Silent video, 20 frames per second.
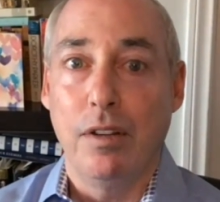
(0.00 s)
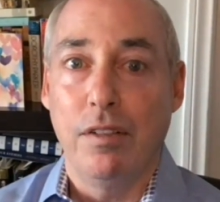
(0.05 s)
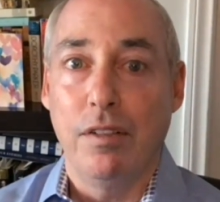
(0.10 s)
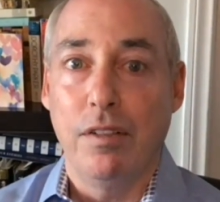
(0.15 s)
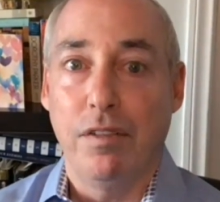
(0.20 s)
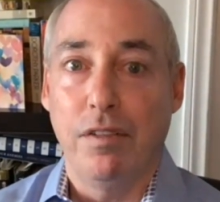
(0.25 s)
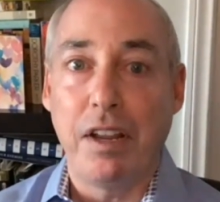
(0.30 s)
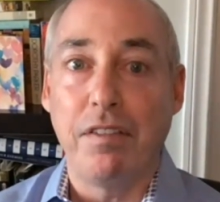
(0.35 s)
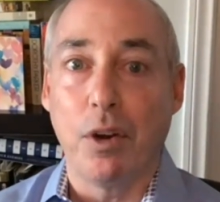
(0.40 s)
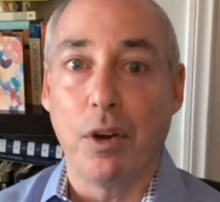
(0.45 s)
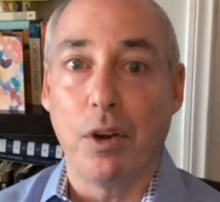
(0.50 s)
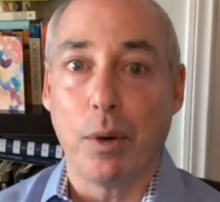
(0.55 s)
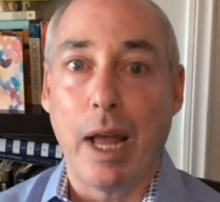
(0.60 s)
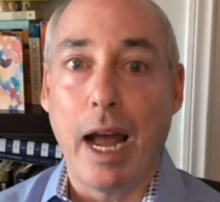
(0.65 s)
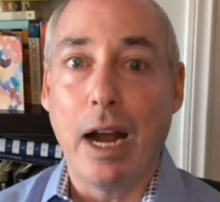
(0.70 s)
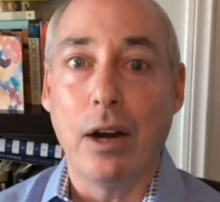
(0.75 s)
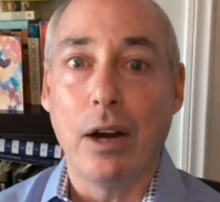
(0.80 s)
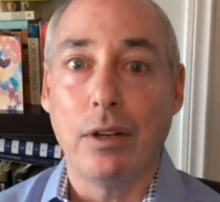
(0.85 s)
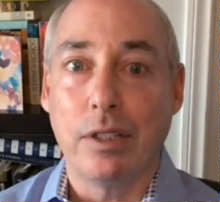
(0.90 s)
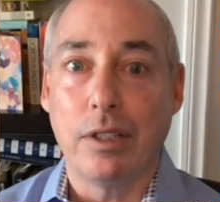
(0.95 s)
fighting very
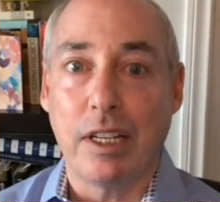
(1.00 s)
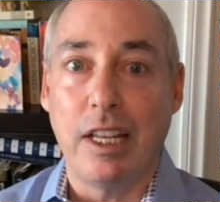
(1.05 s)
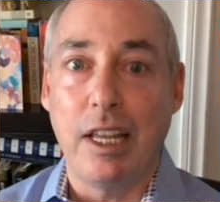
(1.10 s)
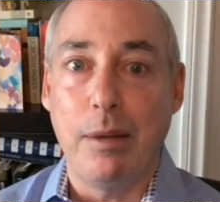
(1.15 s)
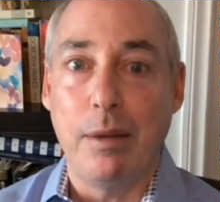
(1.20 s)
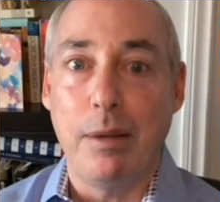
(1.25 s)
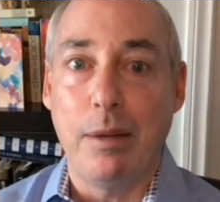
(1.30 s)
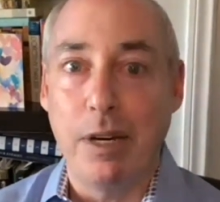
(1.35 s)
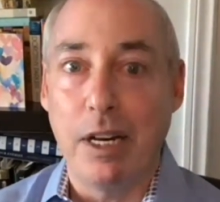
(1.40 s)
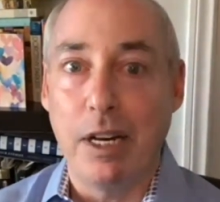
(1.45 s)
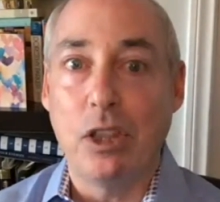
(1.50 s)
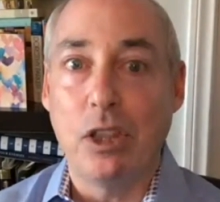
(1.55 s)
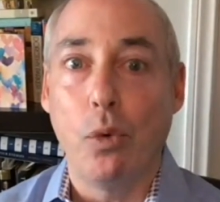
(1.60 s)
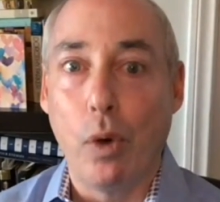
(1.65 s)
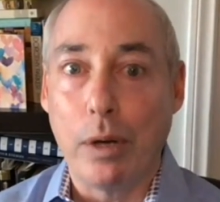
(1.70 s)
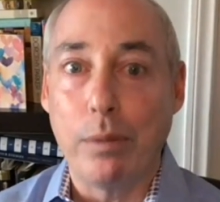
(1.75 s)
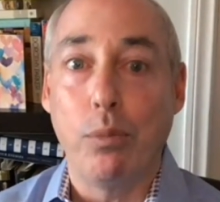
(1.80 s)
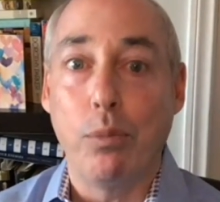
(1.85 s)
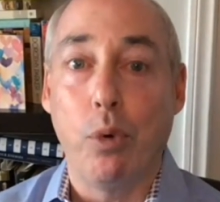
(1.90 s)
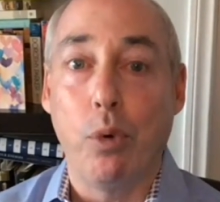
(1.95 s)
hard to keep it at the
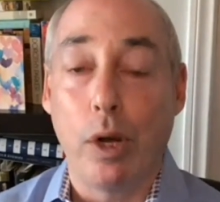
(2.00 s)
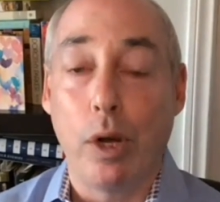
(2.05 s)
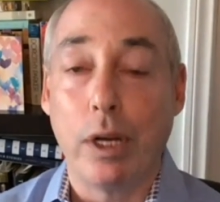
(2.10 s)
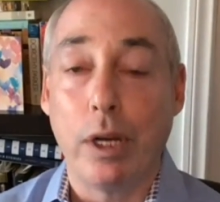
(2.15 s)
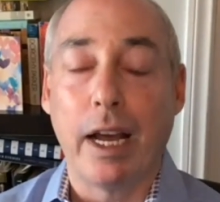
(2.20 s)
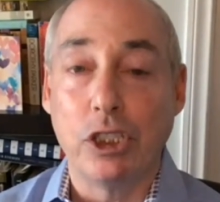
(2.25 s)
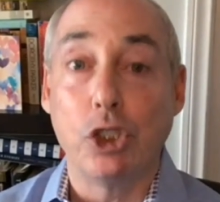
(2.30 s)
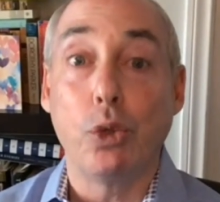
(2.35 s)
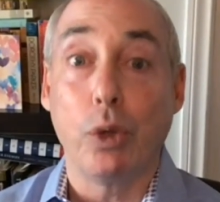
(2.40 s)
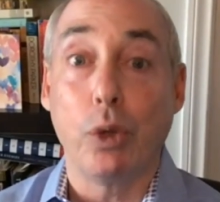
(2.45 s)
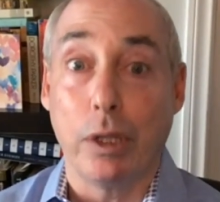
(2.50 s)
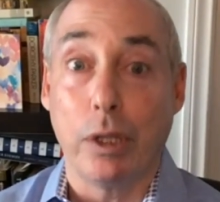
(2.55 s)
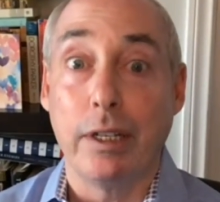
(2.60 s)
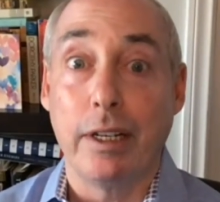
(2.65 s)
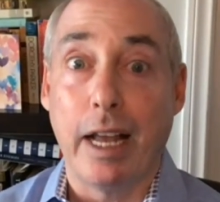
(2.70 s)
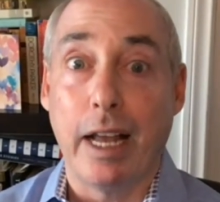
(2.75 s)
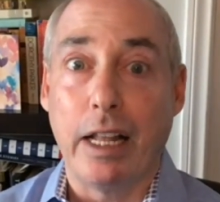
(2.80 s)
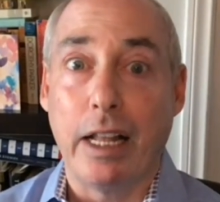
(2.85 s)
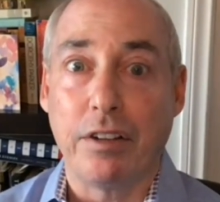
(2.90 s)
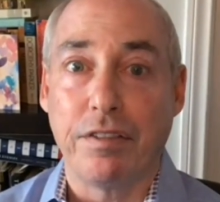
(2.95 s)
$1.9
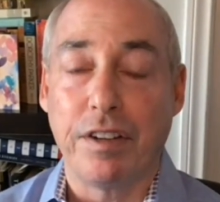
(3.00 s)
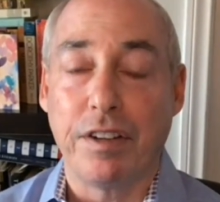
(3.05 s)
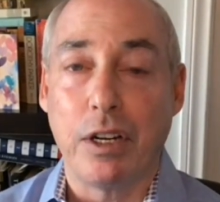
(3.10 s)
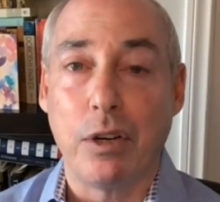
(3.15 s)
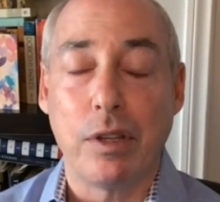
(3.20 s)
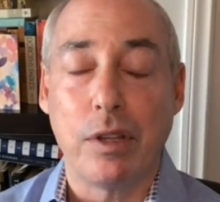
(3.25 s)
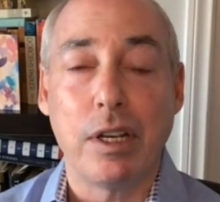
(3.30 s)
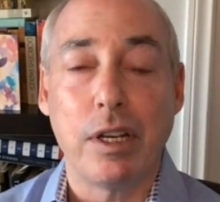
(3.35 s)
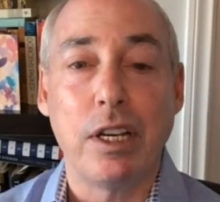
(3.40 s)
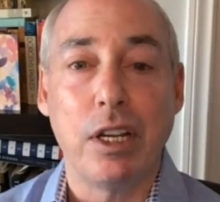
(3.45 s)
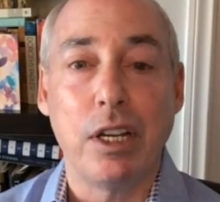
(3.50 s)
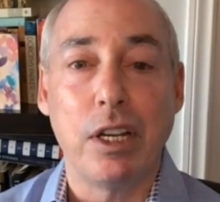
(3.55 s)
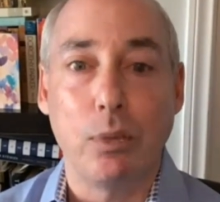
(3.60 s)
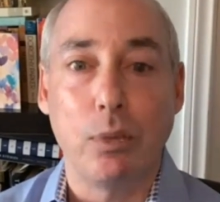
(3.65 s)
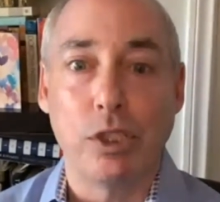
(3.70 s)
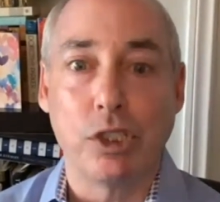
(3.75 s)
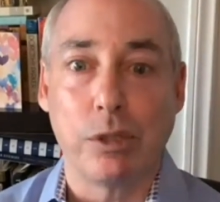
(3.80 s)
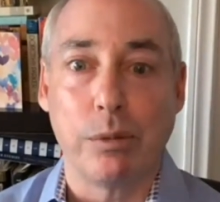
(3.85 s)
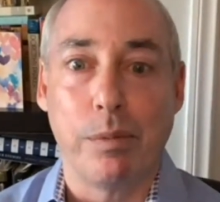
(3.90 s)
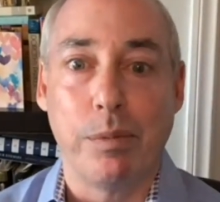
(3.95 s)
trillion figure that he
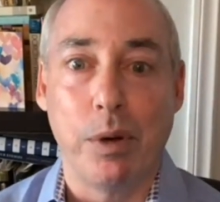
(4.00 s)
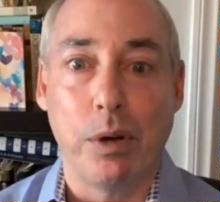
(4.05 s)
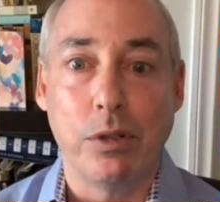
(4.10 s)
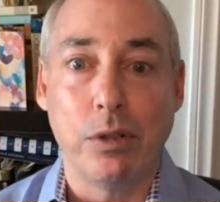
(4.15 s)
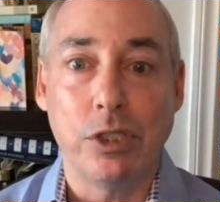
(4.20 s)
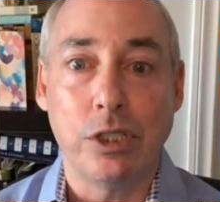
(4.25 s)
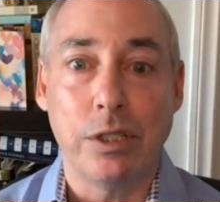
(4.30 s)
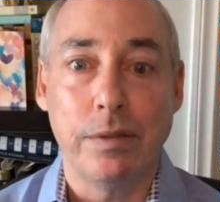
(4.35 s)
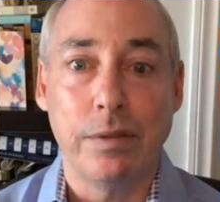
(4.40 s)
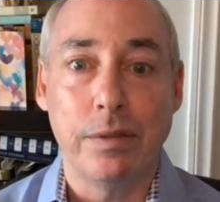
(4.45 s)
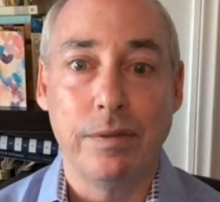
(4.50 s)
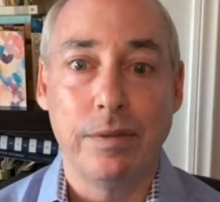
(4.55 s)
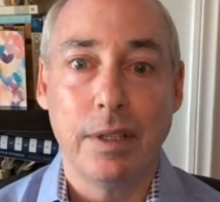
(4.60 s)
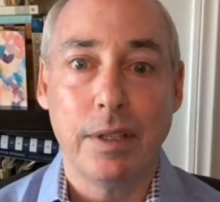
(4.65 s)
originally proposed.